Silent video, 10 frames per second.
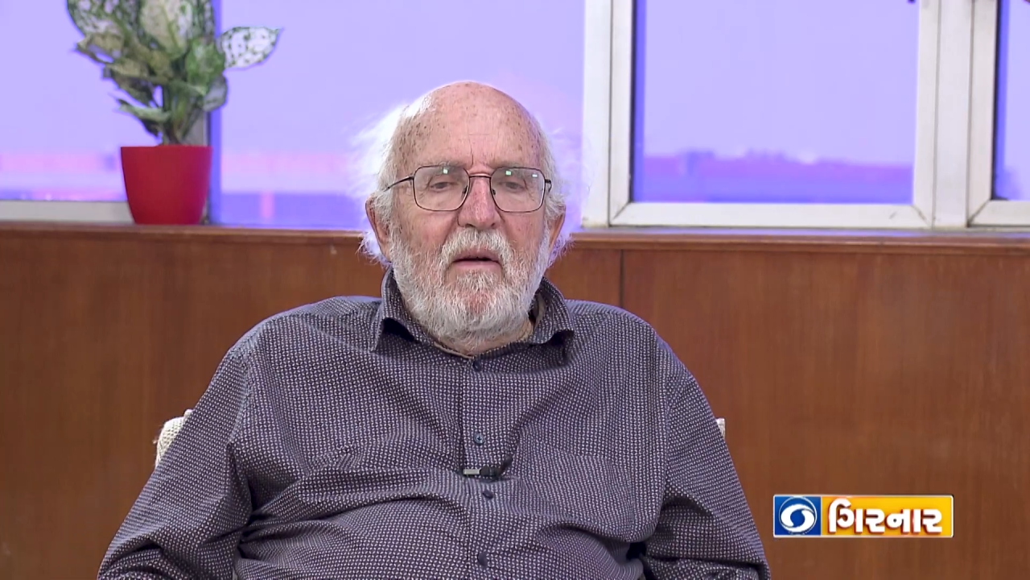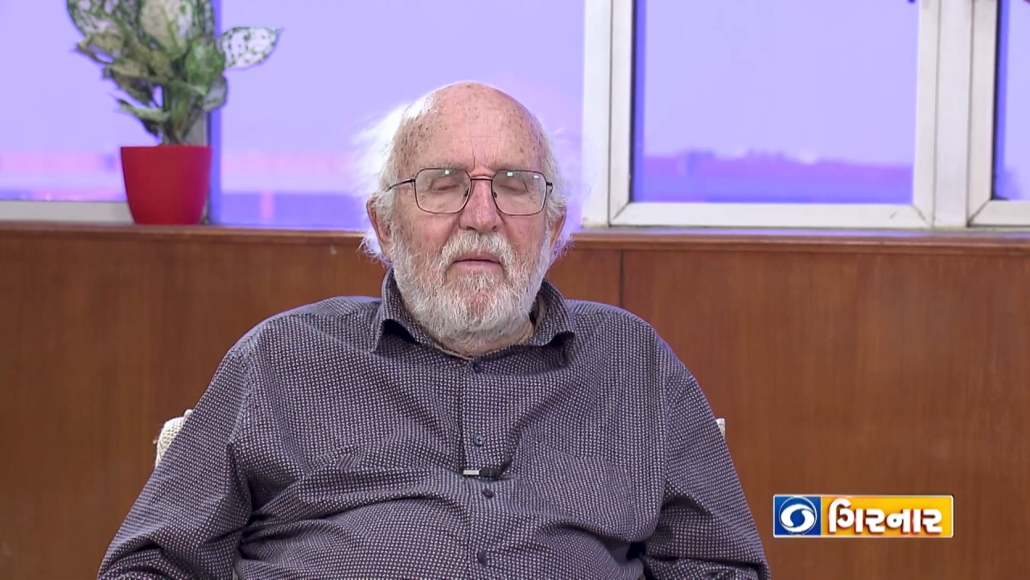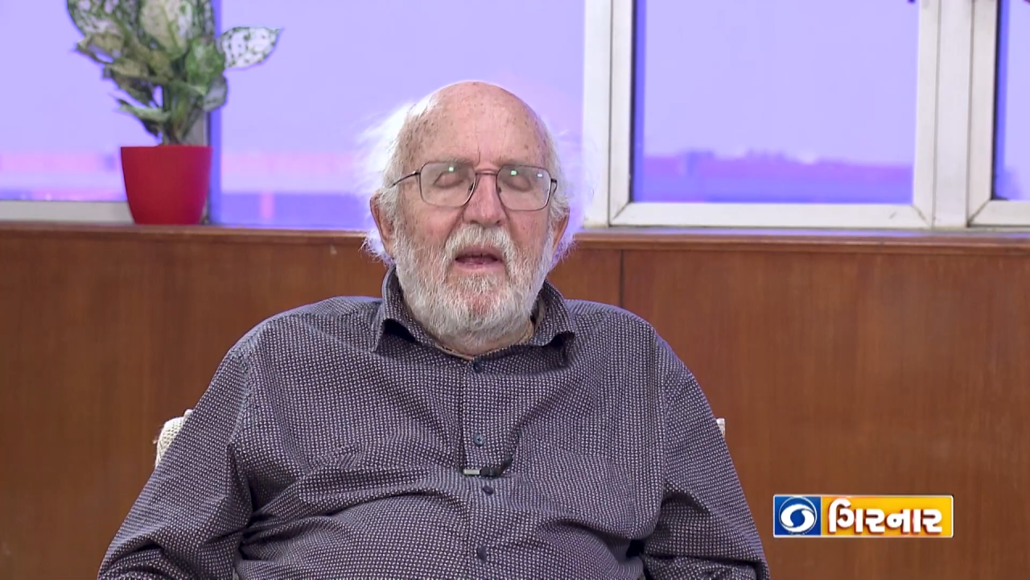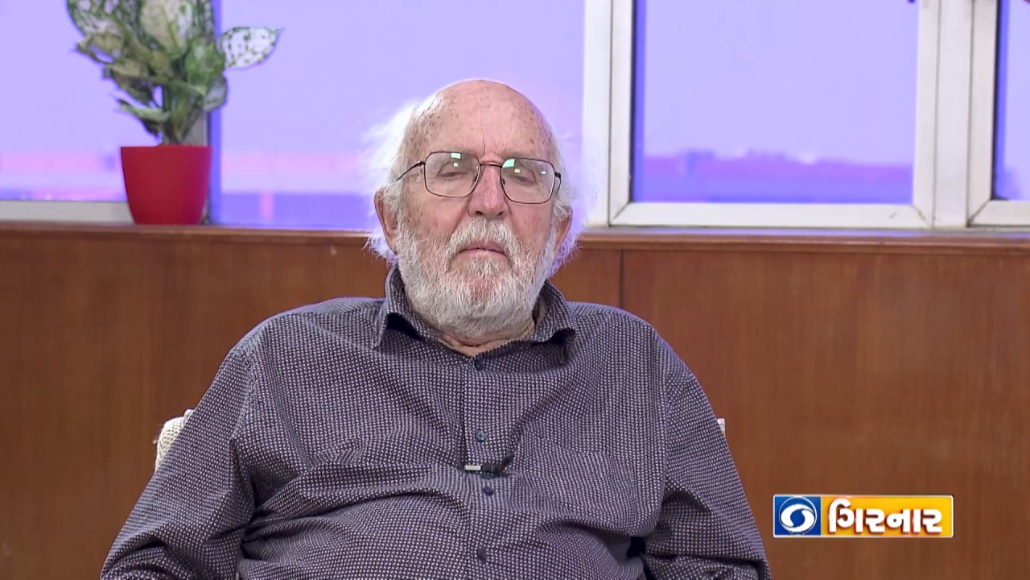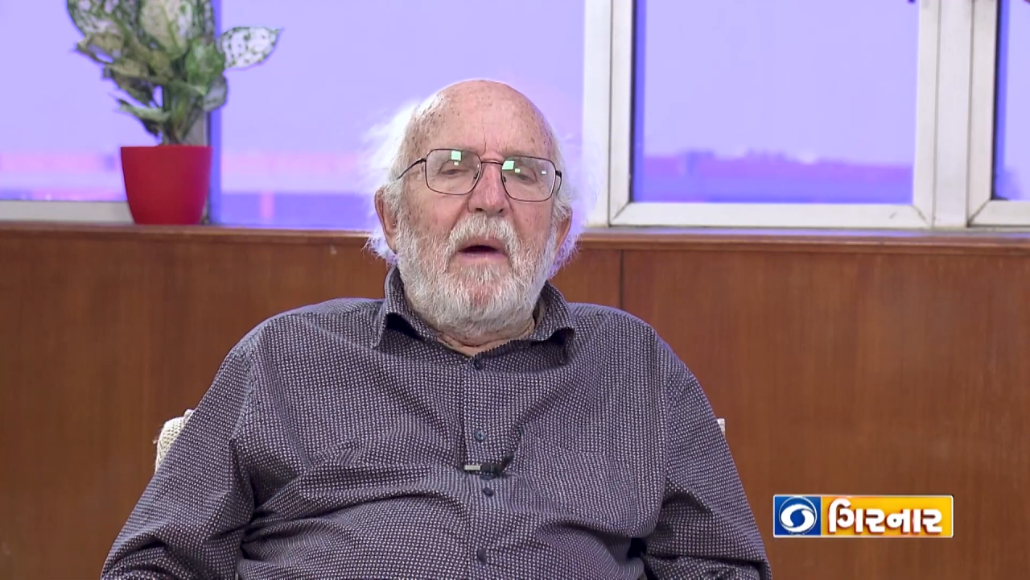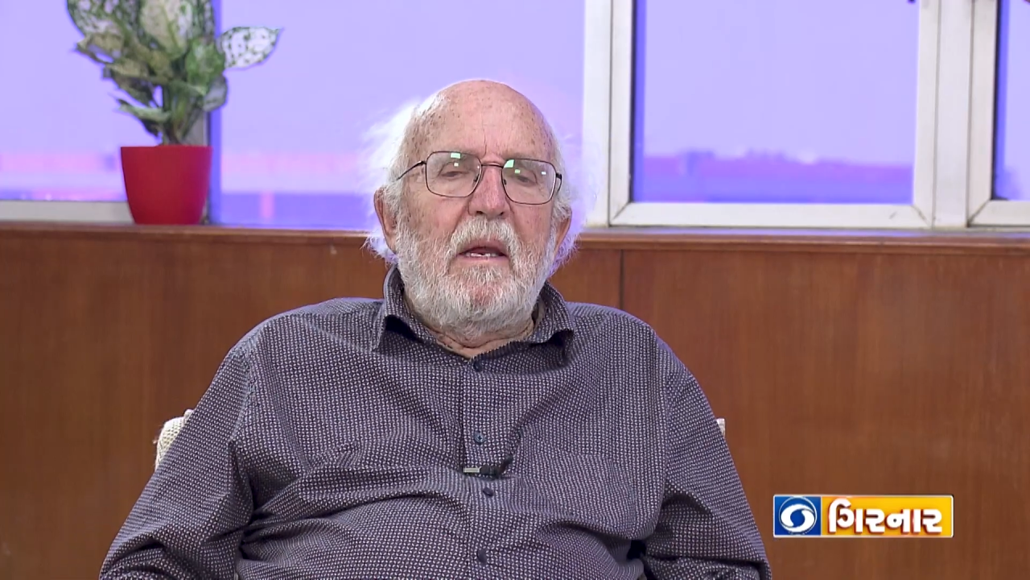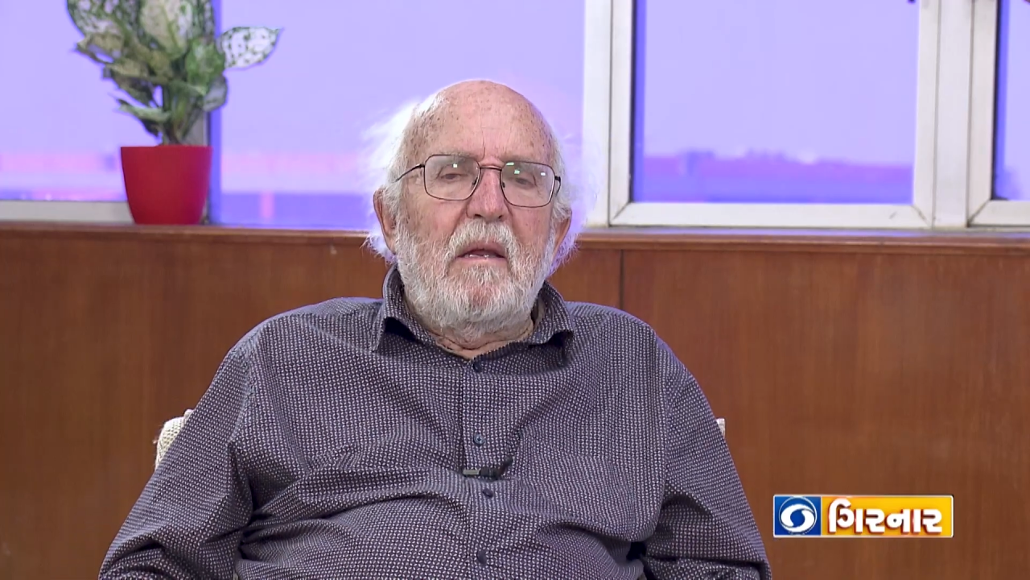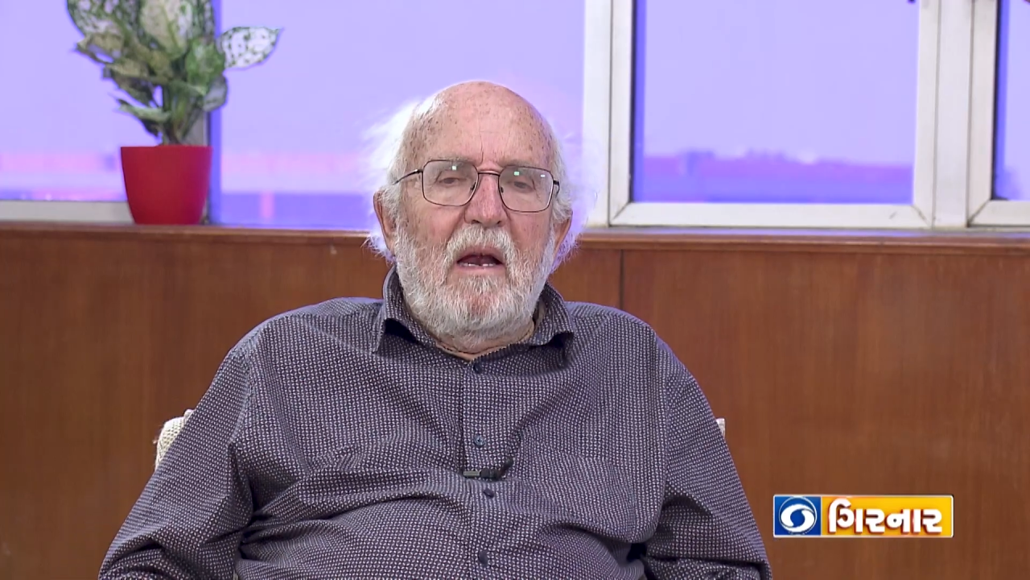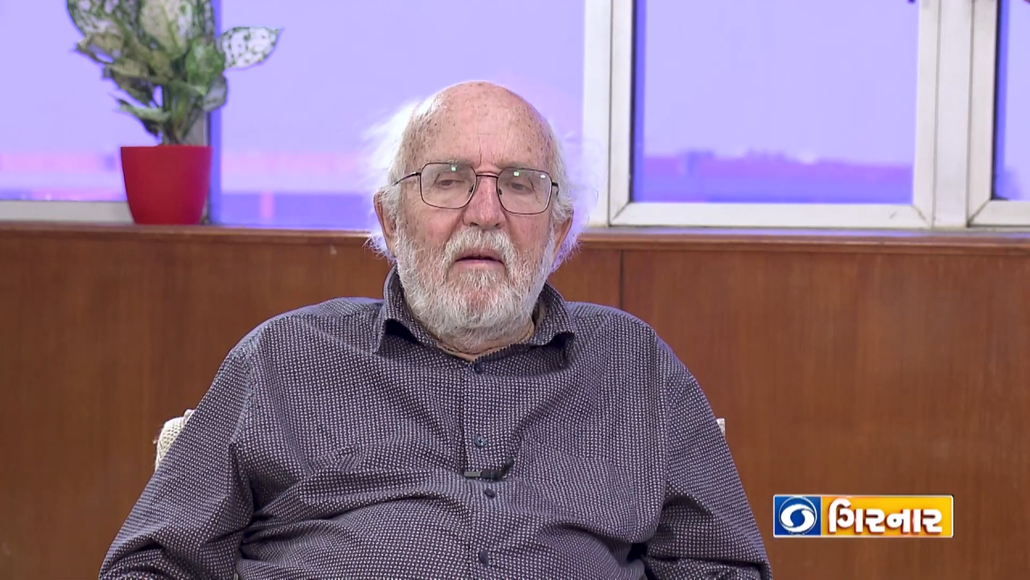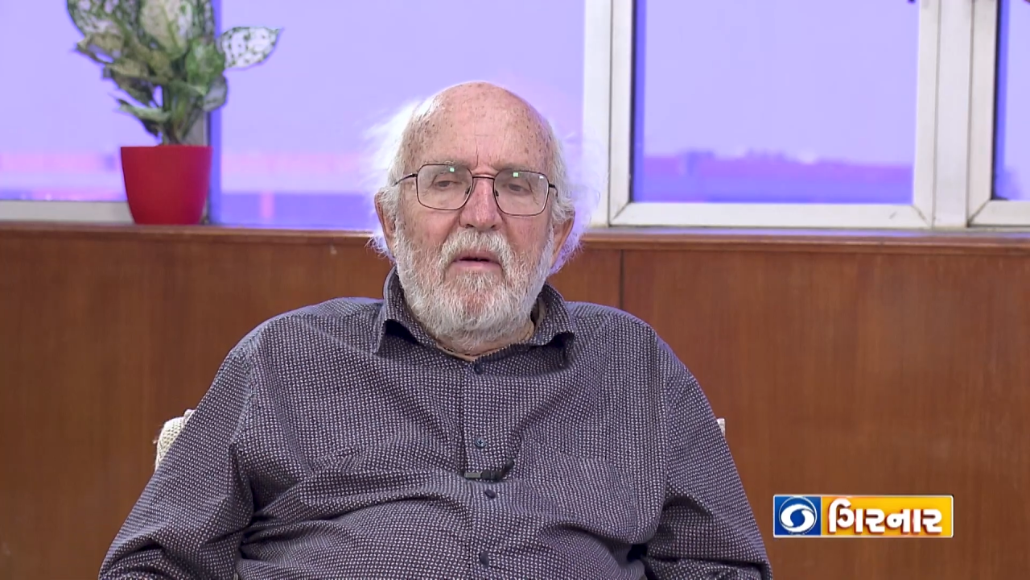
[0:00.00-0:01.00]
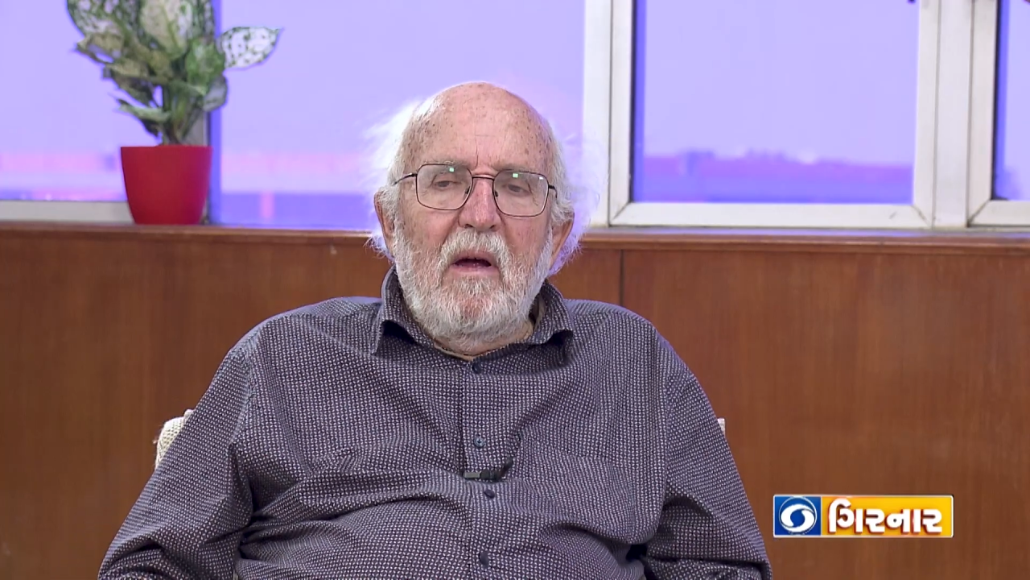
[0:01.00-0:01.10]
feel myself,